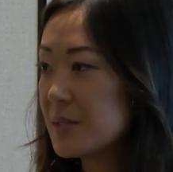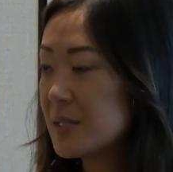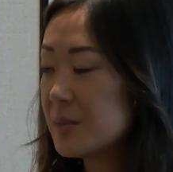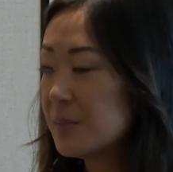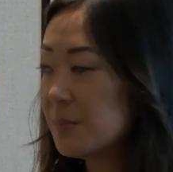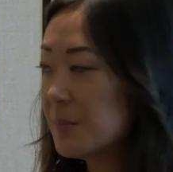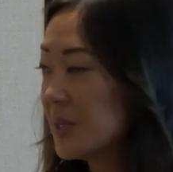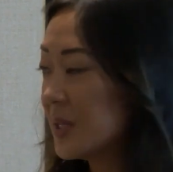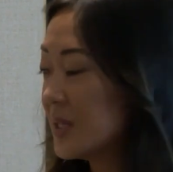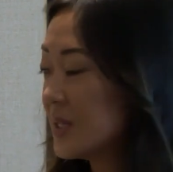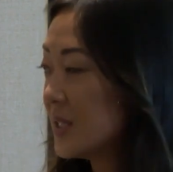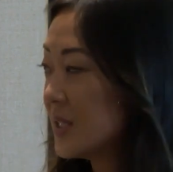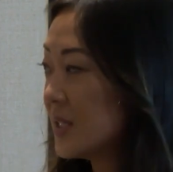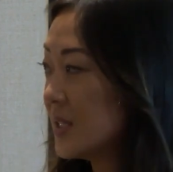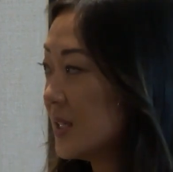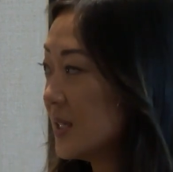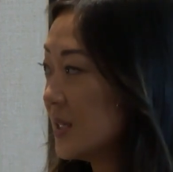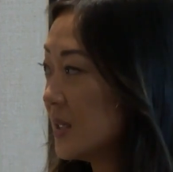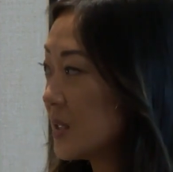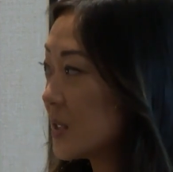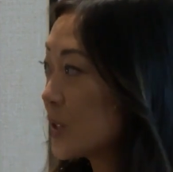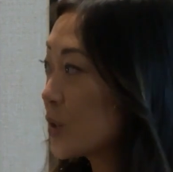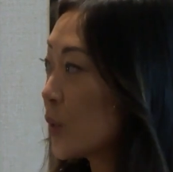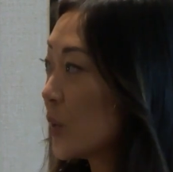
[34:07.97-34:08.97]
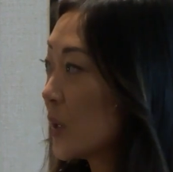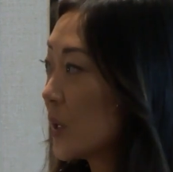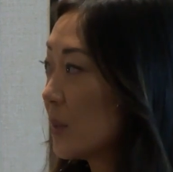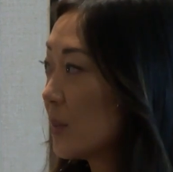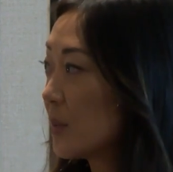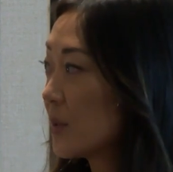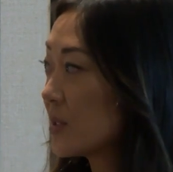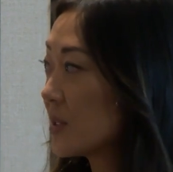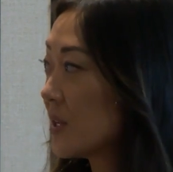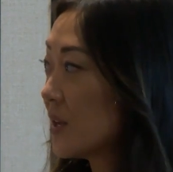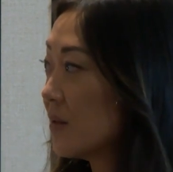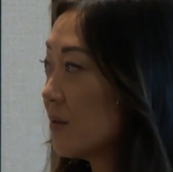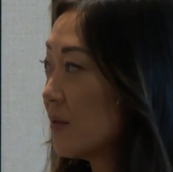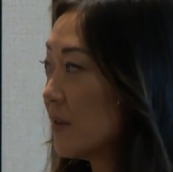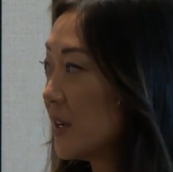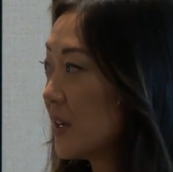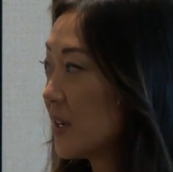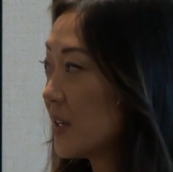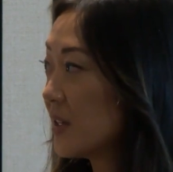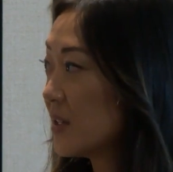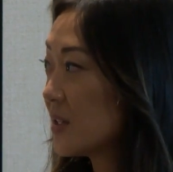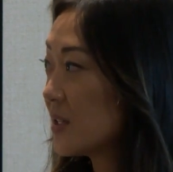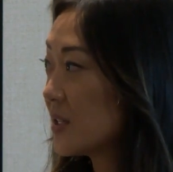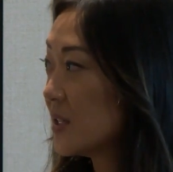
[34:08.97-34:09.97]
mid-teens, 20%
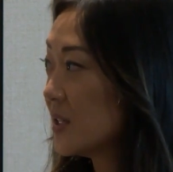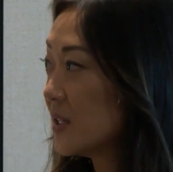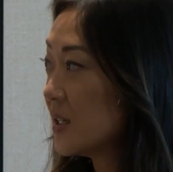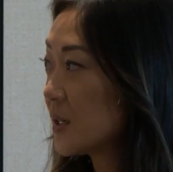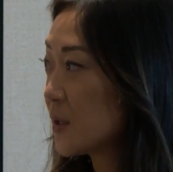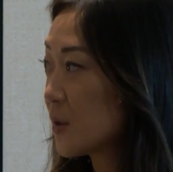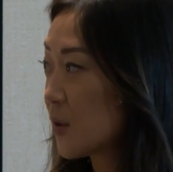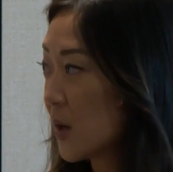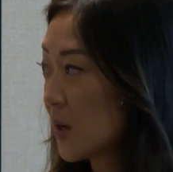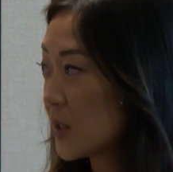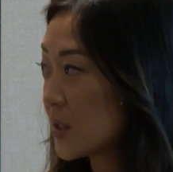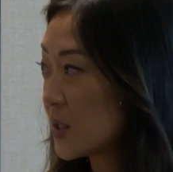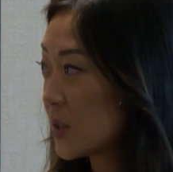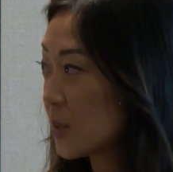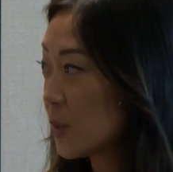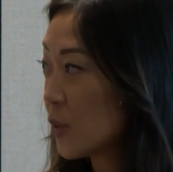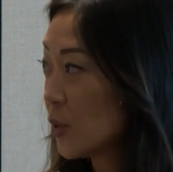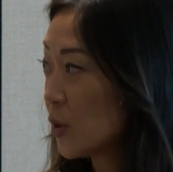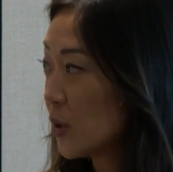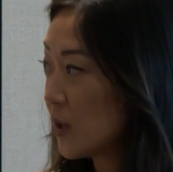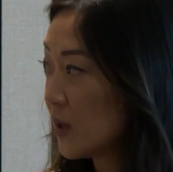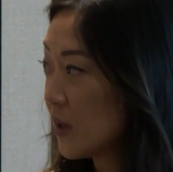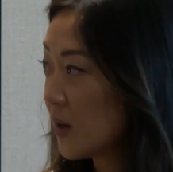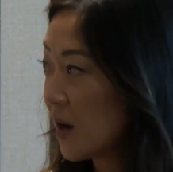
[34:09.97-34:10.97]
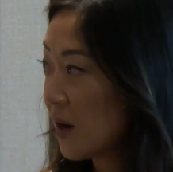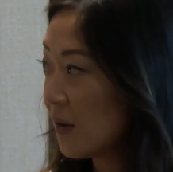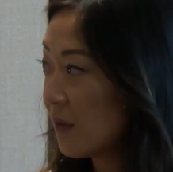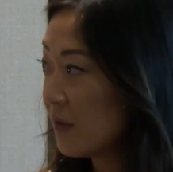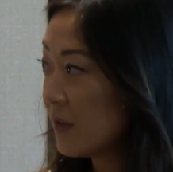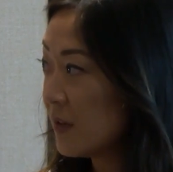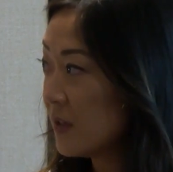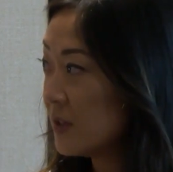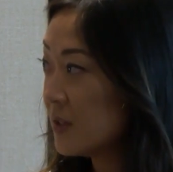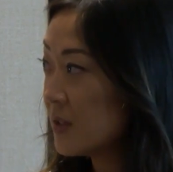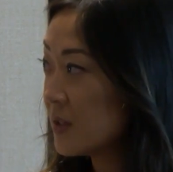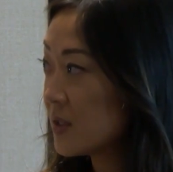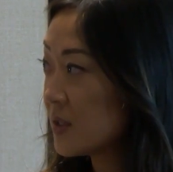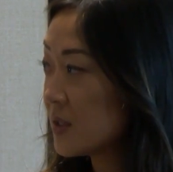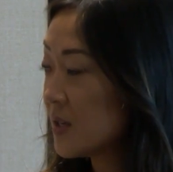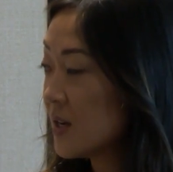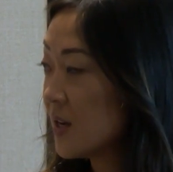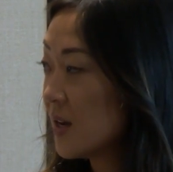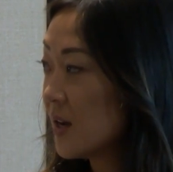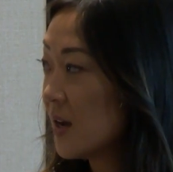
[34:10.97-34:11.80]
vacancy across the board in office,